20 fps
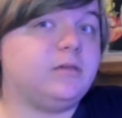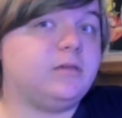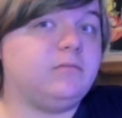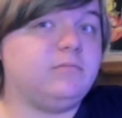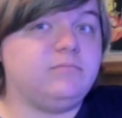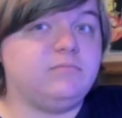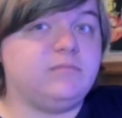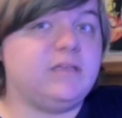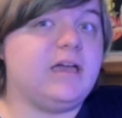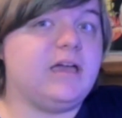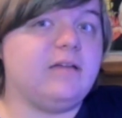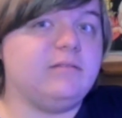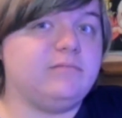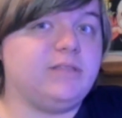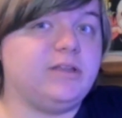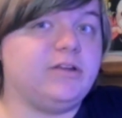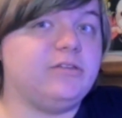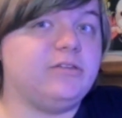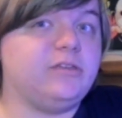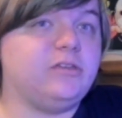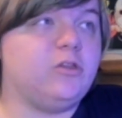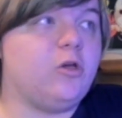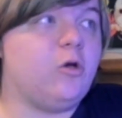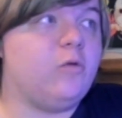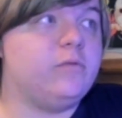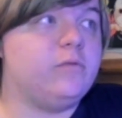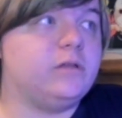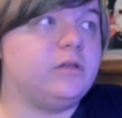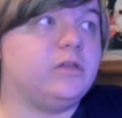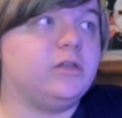that literally no
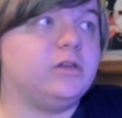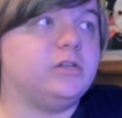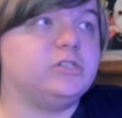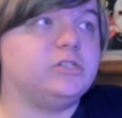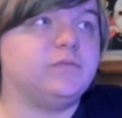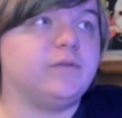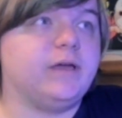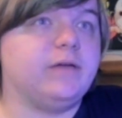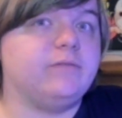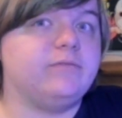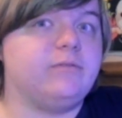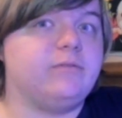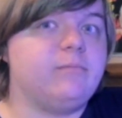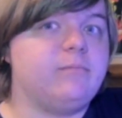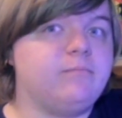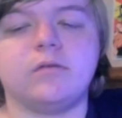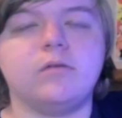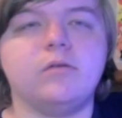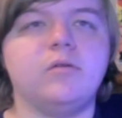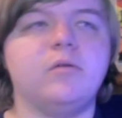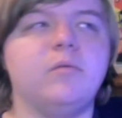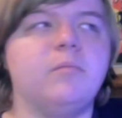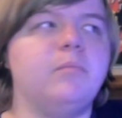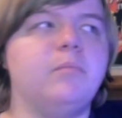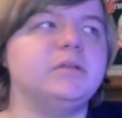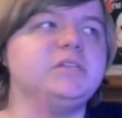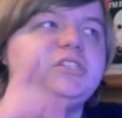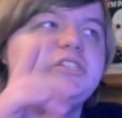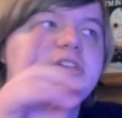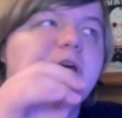one could have survived.
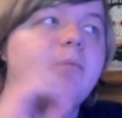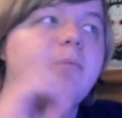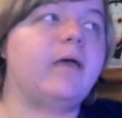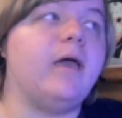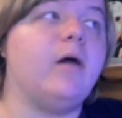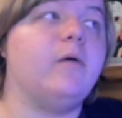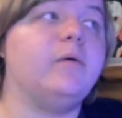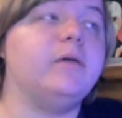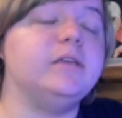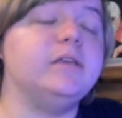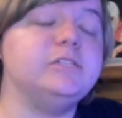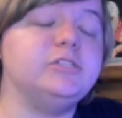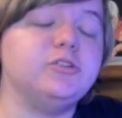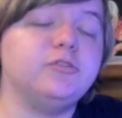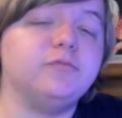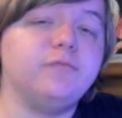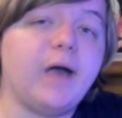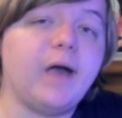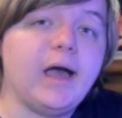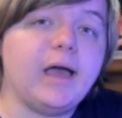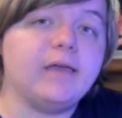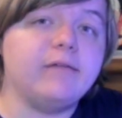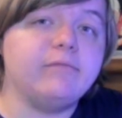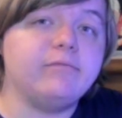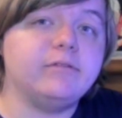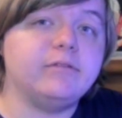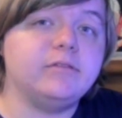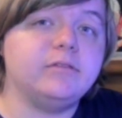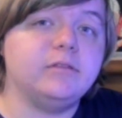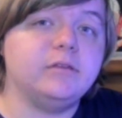But somehow he
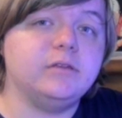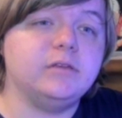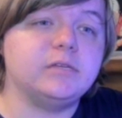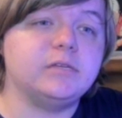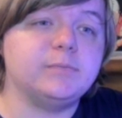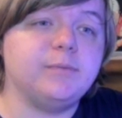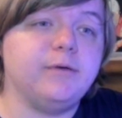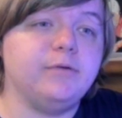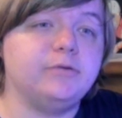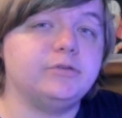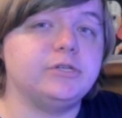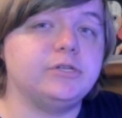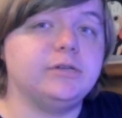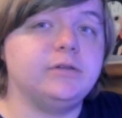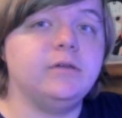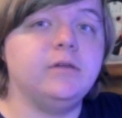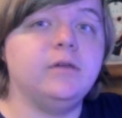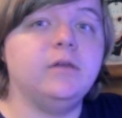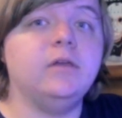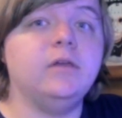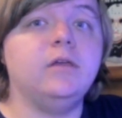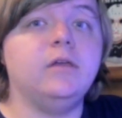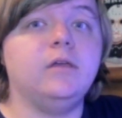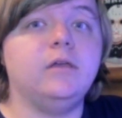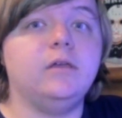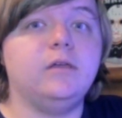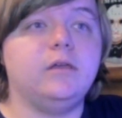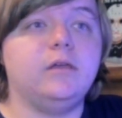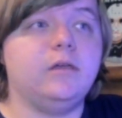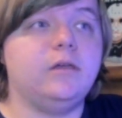survived the explosion
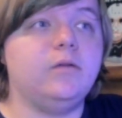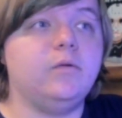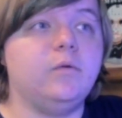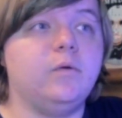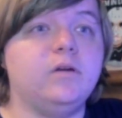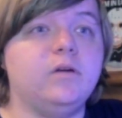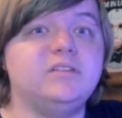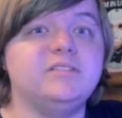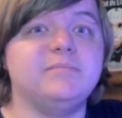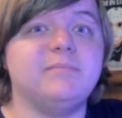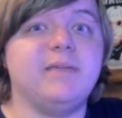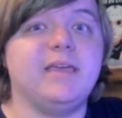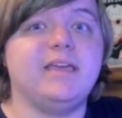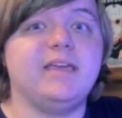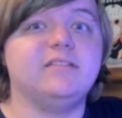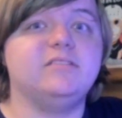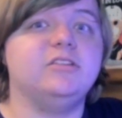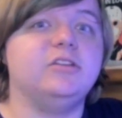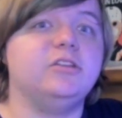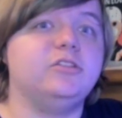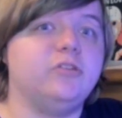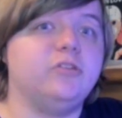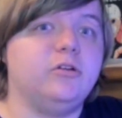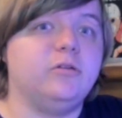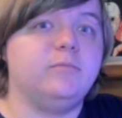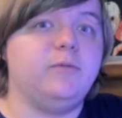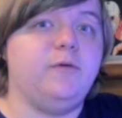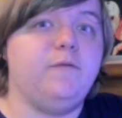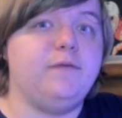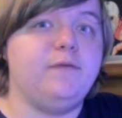in order to make it to the
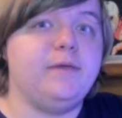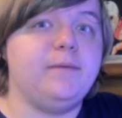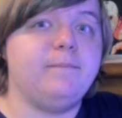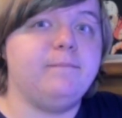third movie.